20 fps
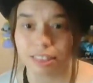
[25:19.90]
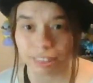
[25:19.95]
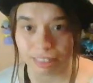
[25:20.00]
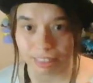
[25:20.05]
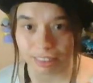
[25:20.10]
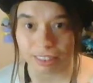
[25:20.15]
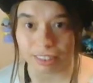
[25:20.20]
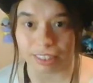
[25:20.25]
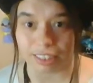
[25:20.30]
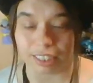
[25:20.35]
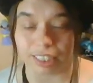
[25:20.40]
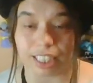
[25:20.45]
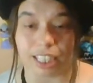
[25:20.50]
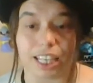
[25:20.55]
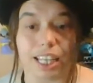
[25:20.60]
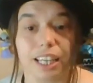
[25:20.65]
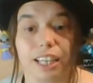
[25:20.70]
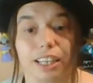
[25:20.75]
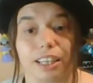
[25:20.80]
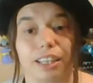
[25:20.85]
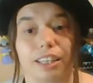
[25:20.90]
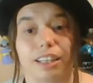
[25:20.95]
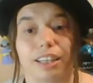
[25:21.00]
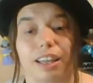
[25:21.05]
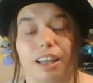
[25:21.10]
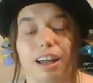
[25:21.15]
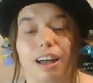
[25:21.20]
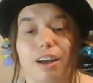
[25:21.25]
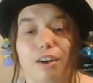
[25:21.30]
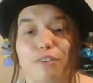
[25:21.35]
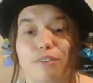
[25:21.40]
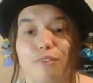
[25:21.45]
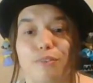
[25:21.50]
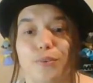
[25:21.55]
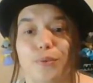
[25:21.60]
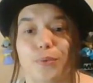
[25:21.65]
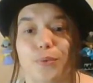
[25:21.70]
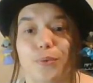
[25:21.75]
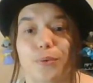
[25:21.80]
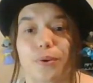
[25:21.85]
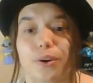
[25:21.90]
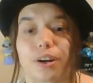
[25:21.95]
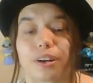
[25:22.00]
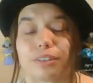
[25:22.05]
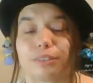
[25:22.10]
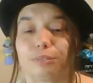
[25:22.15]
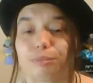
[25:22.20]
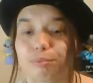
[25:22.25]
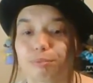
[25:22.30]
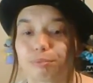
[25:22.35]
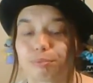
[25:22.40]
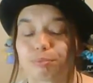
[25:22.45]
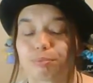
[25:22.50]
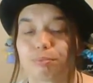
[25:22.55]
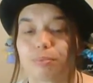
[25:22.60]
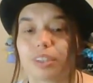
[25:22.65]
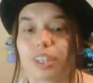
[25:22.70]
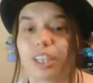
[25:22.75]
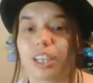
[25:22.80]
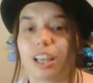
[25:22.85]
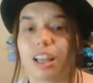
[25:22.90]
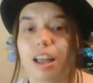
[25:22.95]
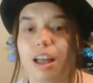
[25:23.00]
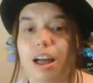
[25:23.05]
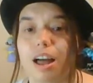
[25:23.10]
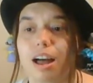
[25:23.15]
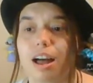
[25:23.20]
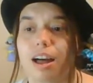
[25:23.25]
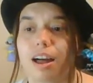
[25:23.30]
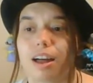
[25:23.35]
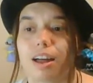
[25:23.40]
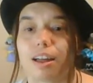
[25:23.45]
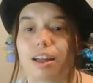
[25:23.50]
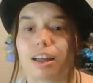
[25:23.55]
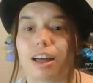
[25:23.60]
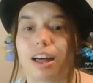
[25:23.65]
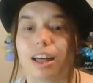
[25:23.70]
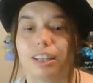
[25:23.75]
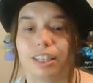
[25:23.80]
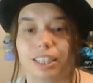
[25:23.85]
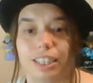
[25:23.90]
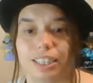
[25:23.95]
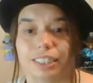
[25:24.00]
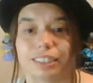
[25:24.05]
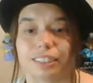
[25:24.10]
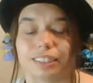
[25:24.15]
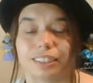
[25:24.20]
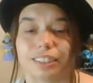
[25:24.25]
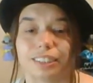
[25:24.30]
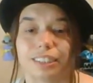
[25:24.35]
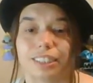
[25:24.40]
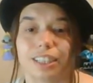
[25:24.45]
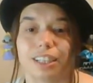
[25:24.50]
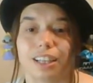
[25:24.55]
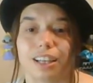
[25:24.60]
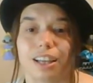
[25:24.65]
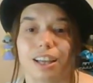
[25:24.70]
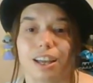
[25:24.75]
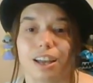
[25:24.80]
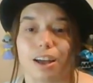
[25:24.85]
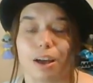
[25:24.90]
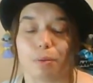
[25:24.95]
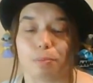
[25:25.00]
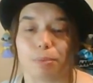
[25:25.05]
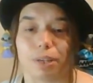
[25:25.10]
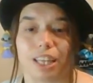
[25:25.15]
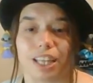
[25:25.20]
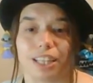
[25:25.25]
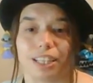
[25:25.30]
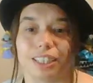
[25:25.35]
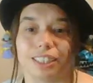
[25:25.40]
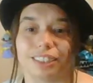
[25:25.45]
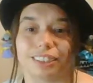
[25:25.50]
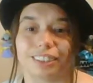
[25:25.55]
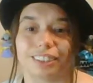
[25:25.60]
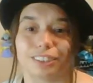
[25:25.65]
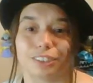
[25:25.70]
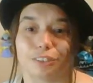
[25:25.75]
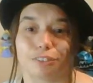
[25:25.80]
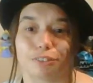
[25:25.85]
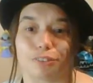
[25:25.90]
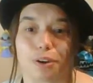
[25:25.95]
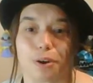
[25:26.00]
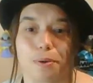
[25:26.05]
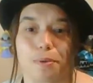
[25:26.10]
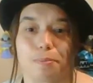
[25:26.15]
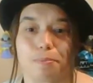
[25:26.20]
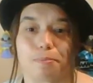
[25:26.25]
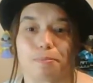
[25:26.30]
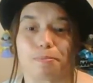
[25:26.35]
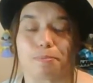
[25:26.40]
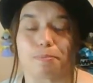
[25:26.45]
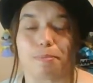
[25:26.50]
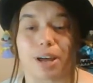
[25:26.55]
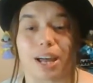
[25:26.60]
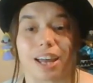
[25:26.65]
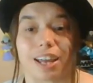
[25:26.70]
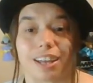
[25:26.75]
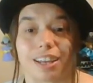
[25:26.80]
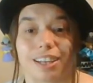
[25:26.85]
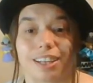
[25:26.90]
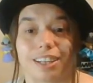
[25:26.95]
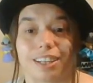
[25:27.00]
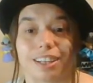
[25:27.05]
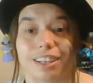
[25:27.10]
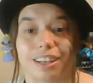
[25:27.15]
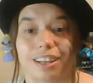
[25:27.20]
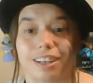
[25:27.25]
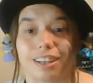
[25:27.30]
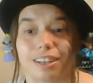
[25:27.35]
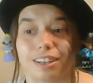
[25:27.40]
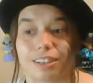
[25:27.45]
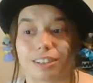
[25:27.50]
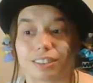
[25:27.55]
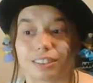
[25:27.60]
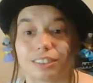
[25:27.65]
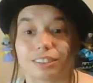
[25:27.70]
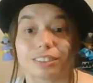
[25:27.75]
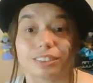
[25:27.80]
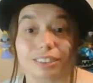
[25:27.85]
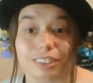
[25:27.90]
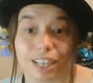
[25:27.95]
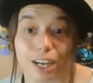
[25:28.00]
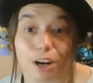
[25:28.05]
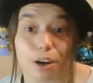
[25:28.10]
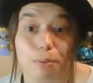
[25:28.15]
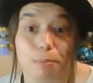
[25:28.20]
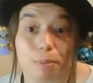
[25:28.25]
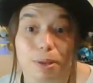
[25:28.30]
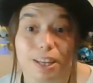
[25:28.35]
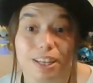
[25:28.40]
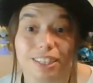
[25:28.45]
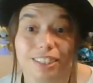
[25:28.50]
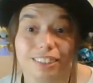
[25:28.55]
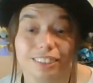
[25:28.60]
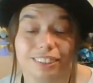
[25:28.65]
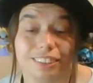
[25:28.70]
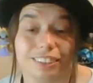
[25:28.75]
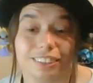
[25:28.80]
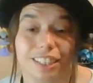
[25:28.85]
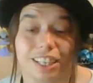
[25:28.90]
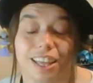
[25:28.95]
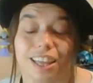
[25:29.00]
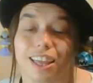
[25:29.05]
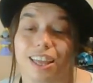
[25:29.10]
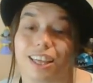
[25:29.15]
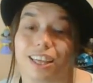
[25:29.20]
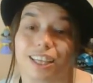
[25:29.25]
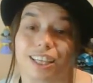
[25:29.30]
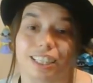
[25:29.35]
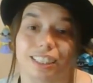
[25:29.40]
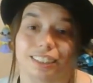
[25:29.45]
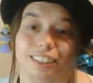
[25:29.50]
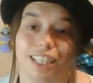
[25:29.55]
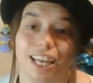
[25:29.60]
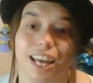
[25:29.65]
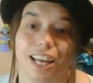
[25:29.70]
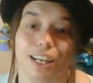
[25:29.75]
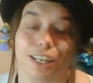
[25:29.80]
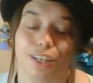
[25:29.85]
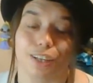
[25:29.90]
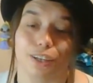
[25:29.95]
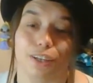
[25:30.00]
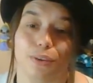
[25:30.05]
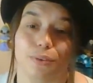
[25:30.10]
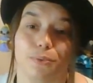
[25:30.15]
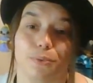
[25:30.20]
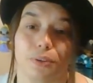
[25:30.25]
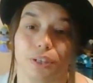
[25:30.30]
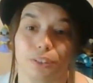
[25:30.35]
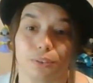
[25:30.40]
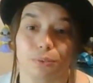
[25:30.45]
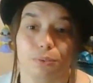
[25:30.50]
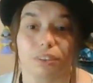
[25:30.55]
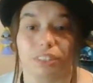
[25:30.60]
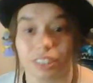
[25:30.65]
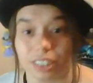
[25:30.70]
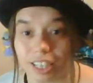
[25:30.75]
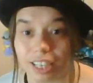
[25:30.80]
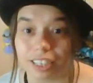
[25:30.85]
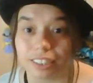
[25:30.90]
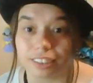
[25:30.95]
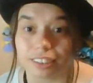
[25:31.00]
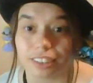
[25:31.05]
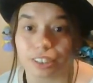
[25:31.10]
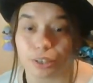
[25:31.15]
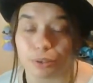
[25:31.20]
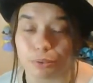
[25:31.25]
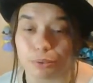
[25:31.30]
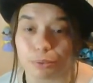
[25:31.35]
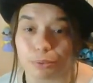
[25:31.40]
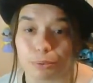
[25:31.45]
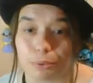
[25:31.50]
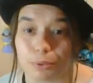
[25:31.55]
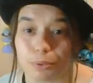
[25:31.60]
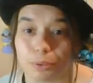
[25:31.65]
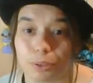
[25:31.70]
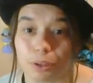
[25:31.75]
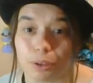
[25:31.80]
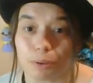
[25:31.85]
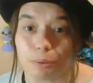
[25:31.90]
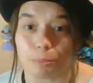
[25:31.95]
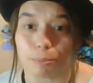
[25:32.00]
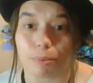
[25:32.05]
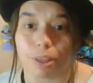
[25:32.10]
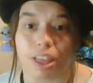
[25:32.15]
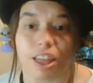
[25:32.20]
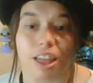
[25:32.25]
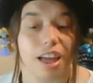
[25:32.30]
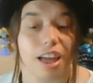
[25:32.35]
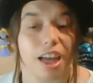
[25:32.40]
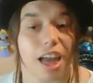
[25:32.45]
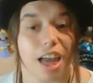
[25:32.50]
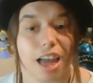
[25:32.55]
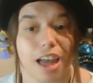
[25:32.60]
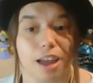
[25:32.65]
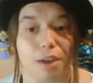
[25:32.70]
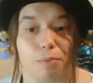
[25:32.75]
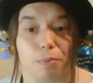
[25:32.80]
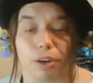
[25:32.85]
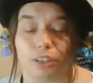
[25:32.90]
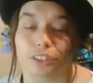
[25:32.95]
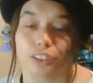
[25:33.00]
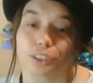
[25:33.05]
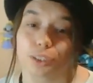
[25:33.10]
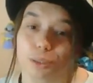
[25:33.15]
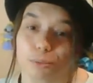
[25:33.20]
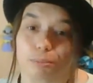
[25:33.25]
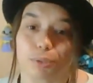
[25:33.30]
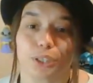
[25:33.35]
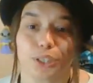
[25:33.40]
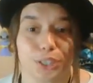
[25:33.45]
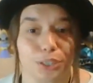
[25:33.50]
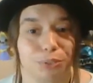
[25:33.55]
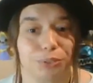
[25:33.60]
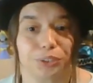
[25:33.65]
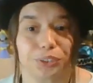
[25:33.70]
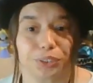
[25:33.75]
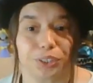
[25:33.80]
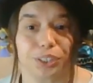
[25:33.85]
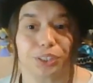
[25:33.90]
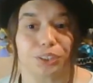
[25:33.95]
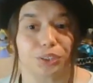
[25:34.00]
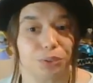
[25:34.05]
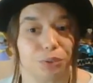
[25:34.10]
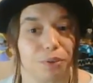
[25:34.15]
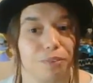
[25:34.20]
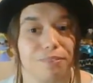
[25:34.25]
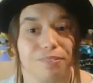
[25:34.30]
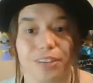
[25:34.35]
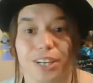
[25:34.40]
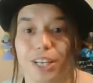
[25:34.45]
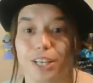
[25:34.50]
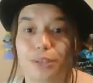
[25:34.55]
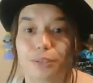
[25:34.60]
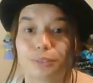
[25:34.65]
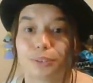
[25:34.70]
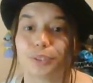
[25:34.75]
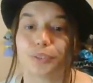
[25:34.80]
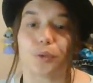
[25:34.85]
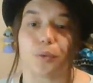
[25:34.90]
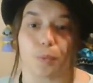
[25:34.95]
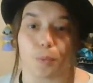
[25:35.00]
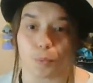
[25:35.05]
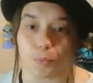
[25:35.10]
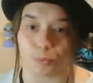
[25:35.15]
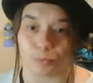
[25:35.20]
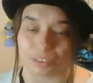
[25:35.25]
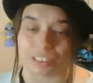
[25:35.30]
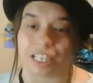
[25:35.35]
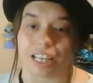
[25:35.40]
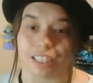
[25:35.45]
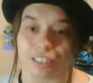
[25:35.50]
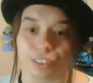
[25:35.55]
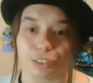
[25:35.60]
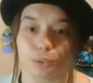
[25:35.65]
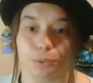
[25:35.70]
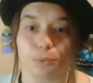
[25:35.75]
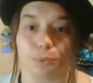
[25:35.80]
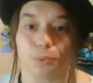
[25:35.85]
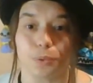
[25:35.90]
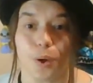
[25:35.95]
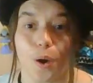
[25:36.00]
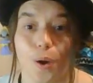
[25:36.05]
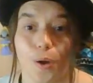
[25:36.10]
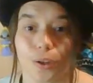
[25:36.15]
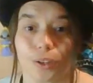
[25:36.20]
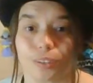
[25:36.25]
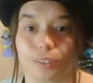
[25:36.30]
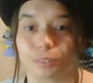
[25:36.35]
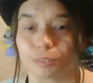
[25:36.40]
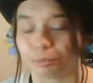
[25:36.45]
the link for a playlist from my therapist, in case anyone would like to go through them and watch them. They're usually short videos, so it won't take too long.